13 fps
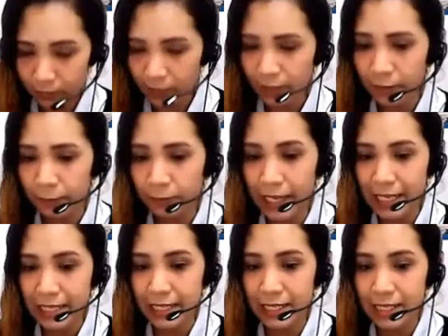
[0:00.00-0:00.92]

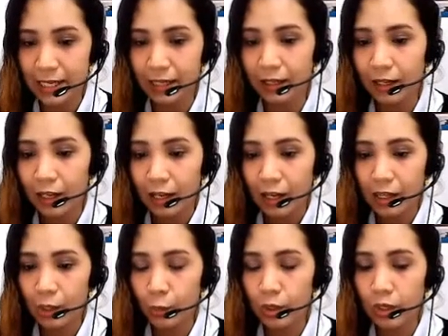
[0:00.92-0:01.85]
Please listen.
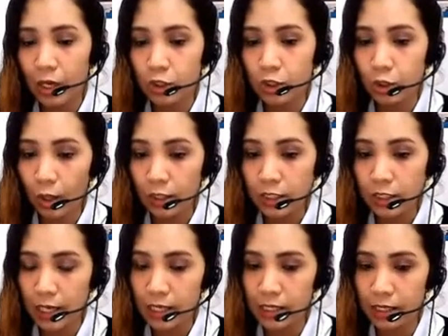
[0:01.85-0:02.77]
The word adult
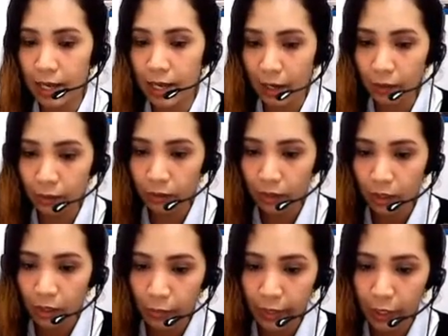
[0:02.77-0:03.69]
is a noun.
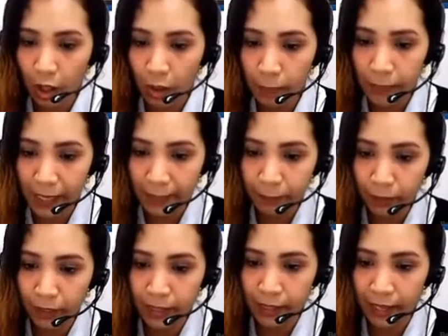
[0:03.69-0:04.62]
We call
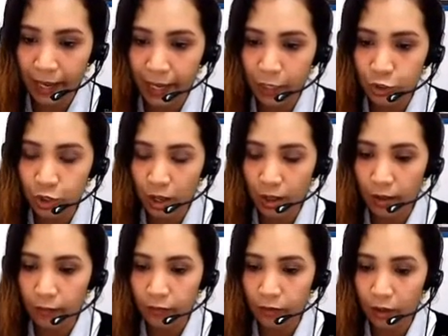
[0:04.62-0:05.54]
people in the age
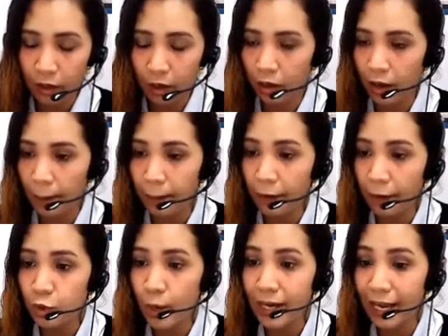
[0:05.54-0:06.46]
of above
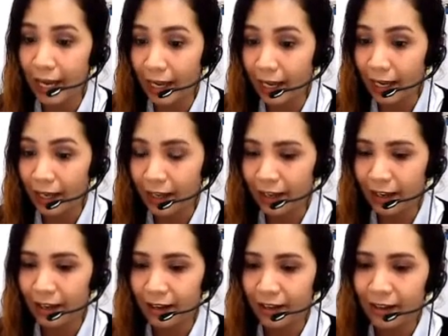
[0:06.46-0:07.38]
20
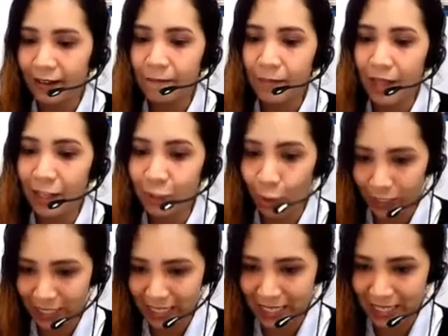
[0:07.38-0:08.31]

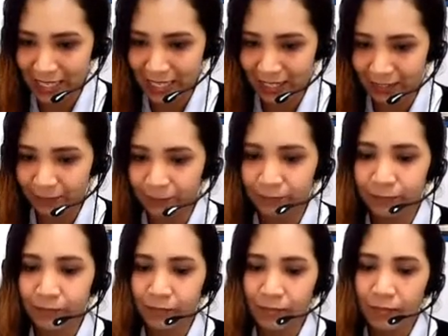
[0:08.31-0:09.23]
adults.
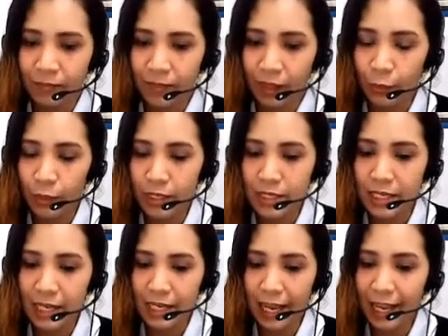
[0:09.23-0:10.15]
The word
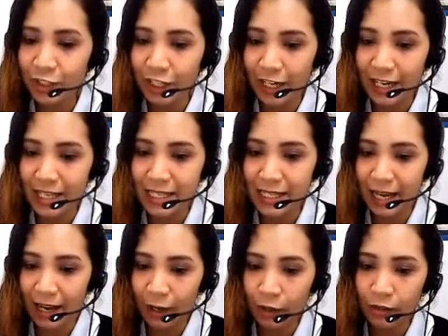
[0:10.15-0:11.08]
teenager is a
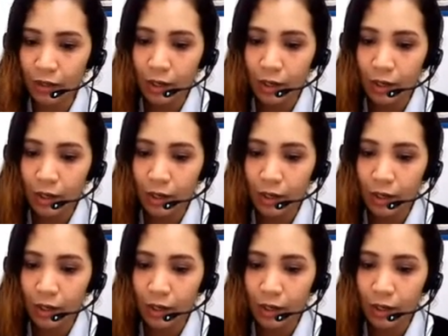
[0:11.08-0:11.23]
noun.